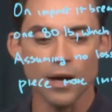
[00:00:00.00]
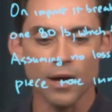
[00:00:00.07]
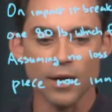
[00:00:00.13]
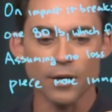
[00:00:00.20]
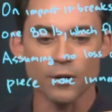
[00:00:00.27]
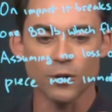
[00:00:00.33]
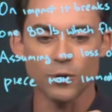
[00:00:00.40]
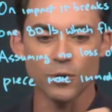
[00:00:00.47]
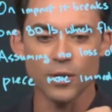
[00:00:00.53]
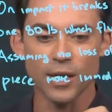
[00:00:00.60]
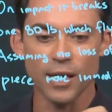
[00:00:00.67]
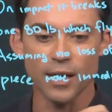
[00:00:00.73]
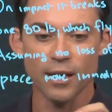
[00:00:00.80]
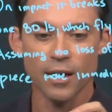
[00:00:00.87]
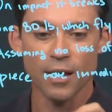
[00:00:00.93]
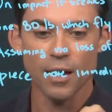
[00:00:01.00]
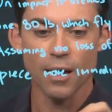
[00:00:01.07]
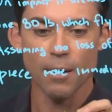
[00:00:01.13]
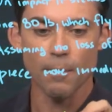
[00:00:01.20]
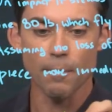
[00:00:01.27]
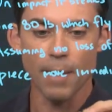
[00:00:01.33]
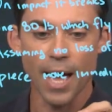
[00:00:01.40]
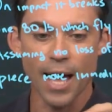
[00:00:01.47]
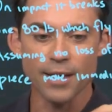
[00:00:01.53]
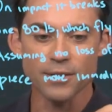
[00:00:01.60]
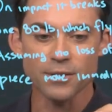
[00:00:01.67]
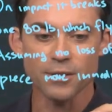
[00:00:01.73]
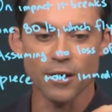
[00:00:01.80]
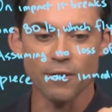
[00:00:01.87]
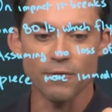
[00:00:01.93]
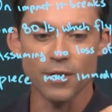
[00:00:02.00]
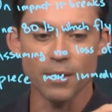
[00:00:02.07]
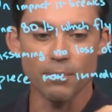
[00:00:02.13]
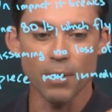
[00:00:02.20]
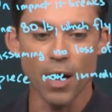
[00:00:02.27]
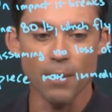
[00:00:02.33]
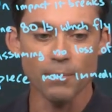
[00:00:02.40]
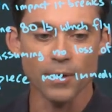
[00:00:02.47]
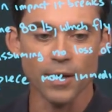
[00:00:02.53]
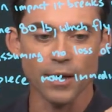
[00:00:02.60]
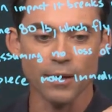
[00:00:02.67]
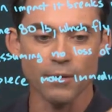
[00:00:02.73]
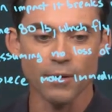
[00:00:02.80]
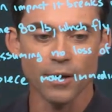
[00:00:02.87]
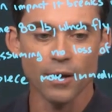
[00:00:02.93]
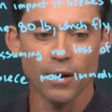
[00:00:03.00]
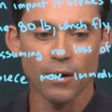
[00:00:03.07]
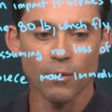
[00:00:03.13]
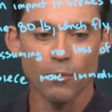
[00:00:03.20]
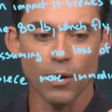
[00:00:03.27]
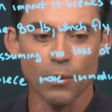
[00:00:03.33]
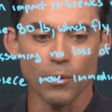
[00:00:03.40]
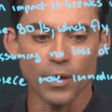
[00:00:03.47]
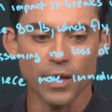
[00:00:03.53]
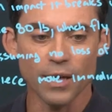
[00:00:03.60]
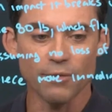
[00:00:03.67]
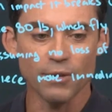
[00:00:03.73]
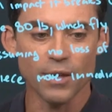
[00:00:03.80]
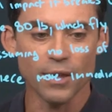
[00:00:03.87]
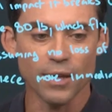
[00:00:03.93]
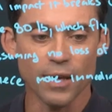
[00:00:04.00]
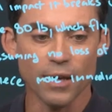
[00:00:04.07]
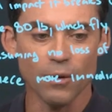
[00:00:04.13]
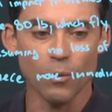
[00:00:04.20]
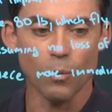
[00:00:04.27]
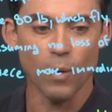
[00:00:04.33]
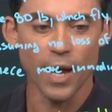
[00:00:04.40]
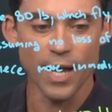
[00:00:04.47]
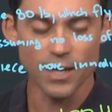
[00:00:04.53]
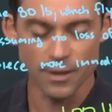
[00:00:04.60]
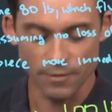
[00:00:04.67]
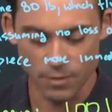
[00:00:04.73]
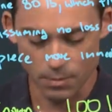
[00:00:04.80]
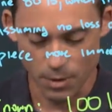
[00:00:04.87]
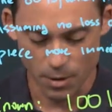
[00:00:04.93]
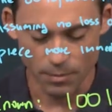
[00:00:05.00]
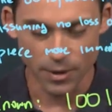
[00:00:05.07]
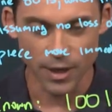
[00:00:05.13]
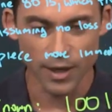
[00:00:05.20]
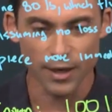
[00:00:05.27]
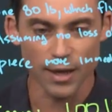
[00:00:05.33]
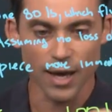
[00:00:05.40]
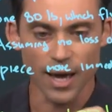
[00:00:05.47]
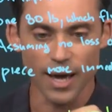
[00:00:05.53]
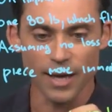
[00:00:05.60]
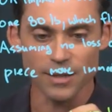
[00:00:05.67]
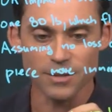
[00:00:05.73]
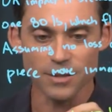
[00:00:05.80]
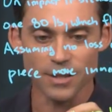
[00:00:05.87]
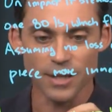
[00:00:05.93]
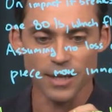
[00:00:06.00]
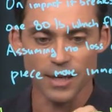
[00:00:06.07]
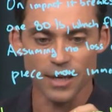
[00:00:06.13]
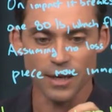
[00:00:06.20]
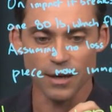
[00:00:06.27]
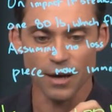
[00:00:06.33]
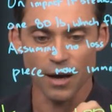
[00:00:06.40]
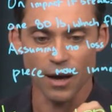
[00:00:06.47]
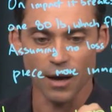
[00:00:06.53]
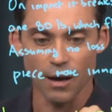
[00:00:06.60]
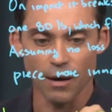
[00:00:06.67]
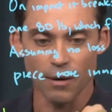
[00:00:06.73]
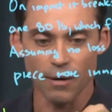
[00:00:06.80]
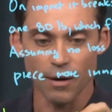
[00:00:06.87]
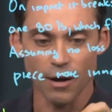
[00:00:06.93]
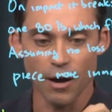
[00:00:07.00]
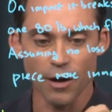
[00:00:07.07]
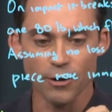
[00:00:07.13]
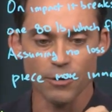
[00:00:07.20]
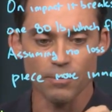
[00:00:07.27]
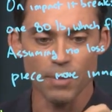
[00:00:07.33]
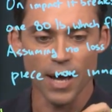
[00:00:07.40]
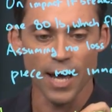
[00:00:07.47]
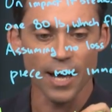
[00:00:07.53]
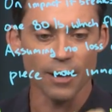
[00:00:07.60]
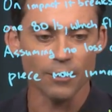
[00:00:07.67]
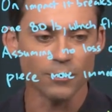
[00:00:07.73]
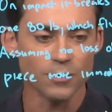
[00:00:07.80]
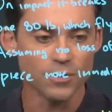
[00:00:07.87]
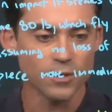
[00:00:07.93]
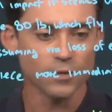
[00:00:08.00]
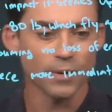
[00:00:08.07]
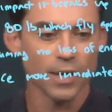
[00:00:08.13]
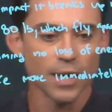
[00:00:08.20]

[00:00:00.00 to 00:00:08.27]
include the mass of the pumpkin. Well, we're given the weight of the pumpkin as the 100 pounds.